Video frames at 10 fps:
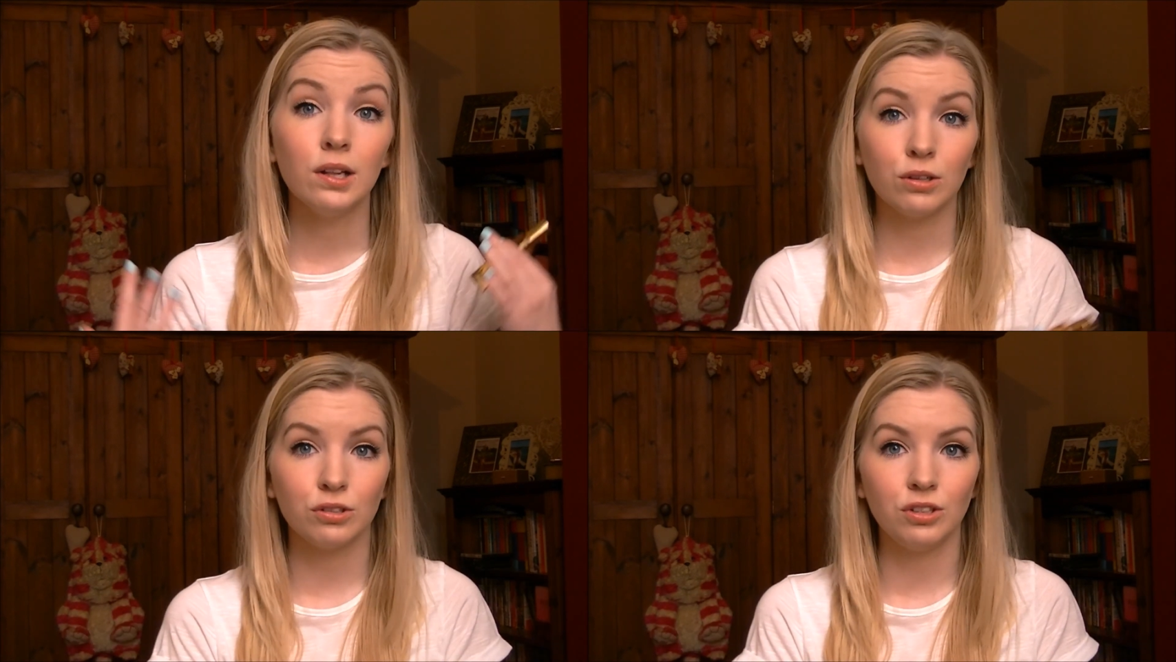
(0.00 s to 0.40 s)

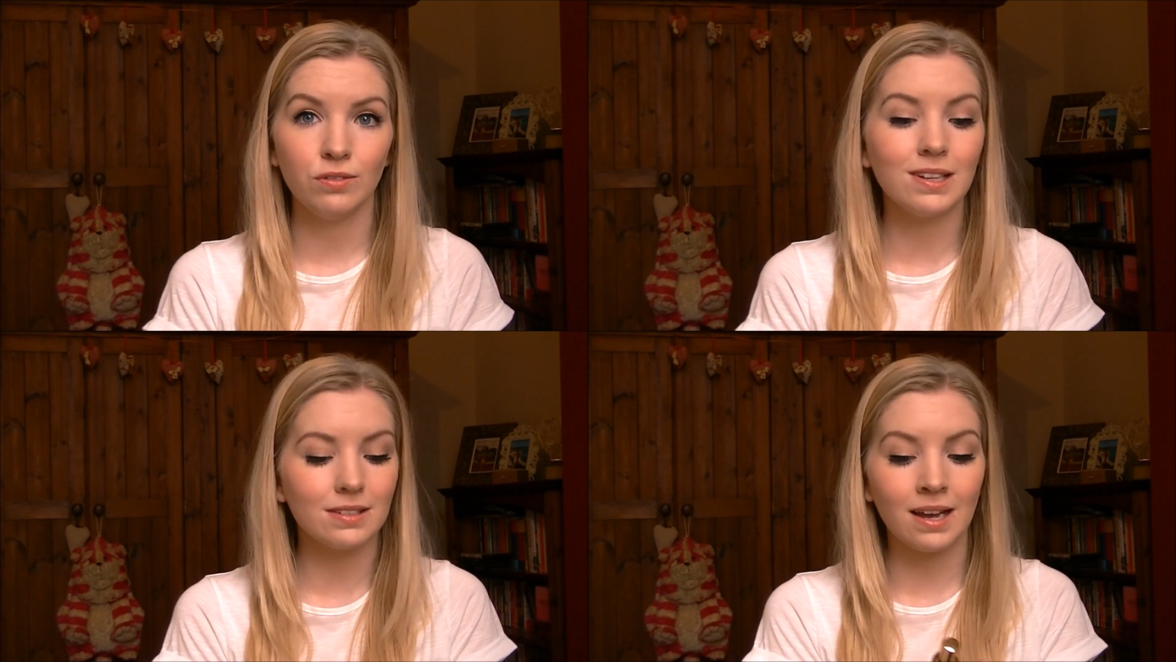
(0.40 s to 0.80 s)

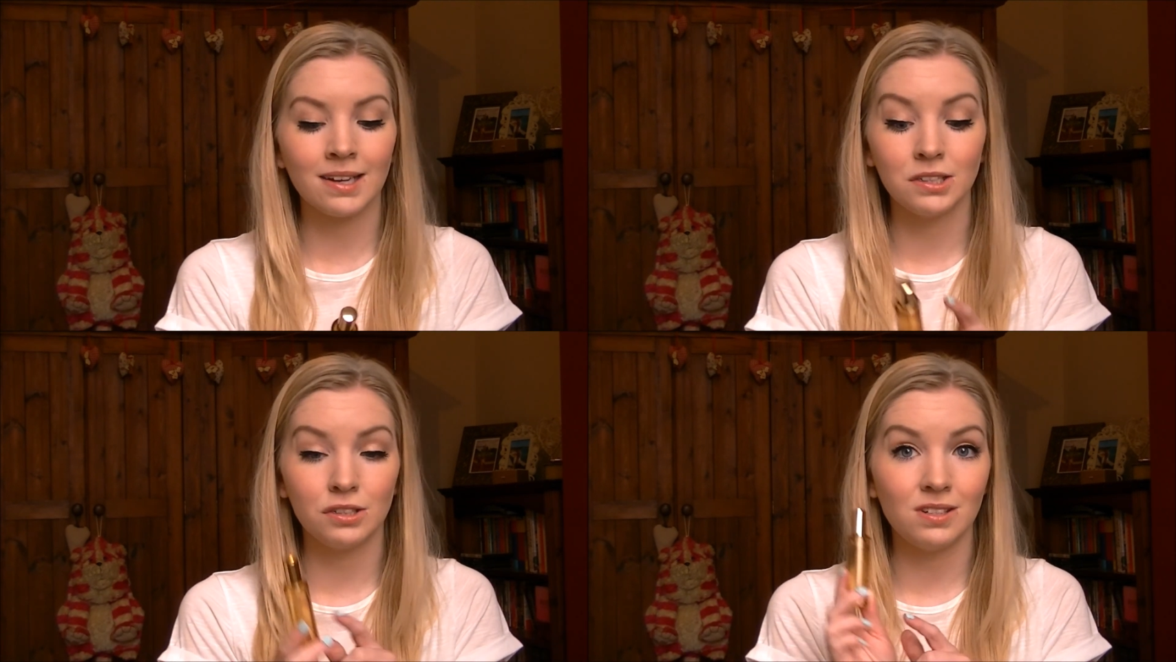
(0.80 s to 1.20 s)
luxurious
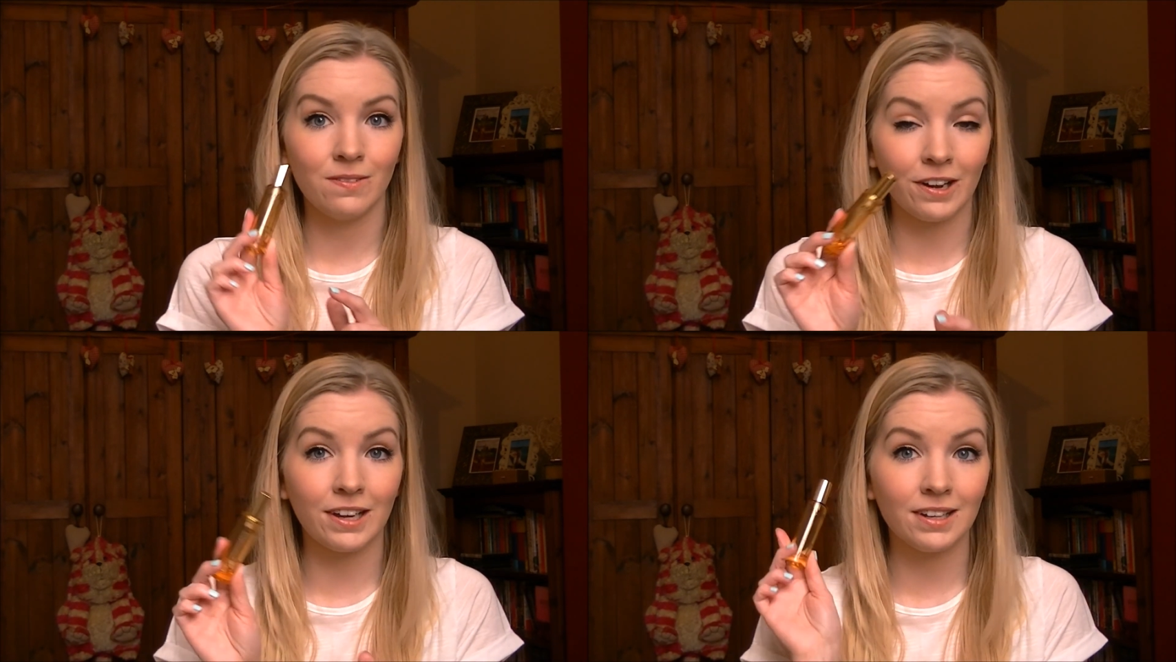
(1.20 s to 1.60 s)
and
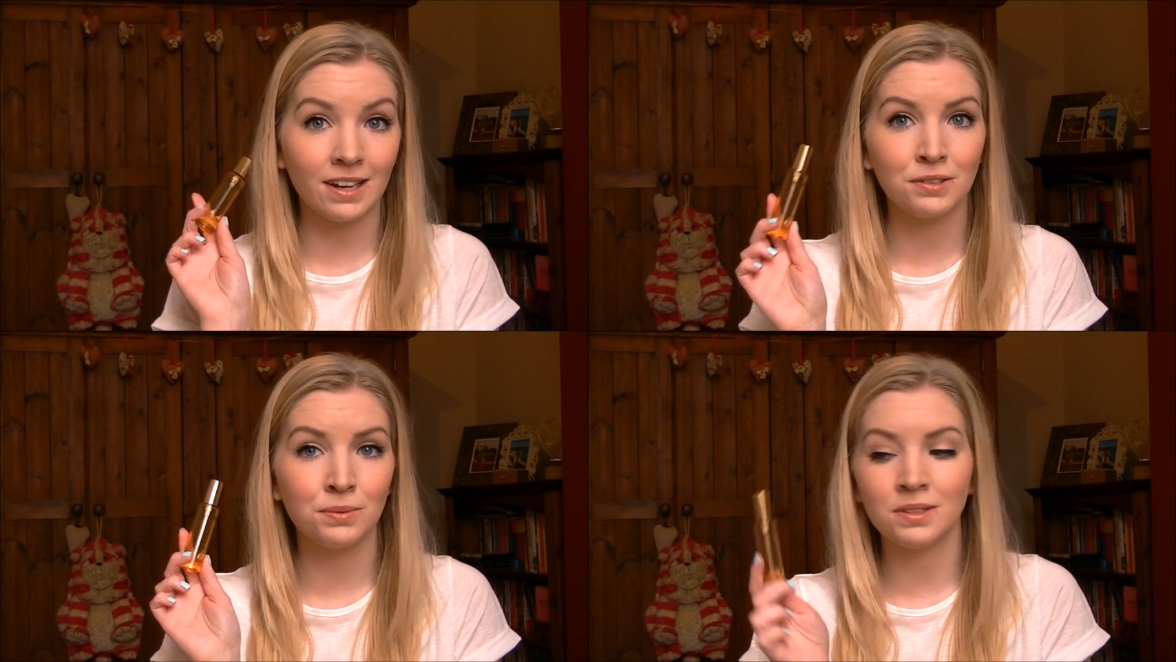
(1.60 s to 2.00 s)
divine,
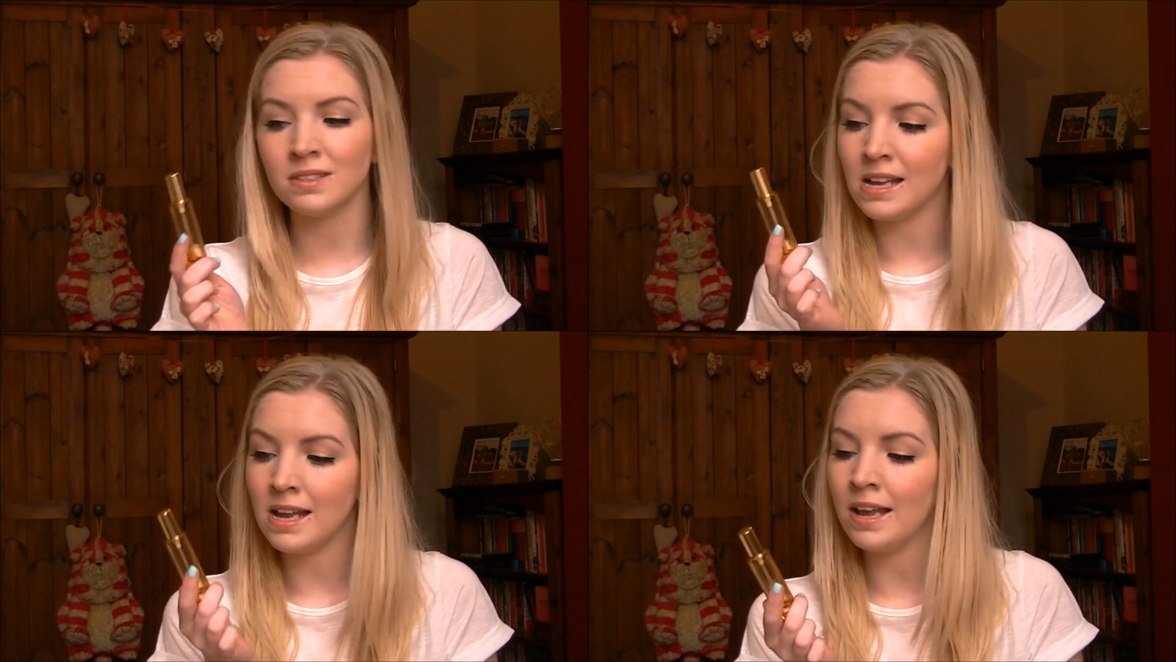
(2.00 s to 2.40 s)
as I would
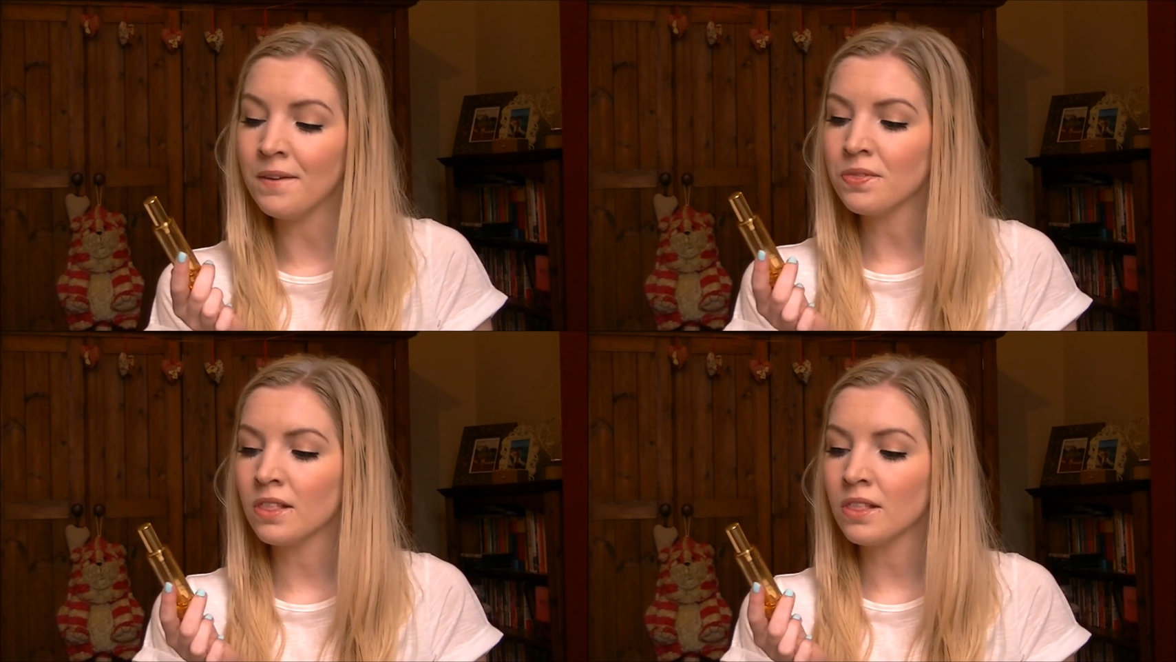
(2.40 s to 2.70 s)
say.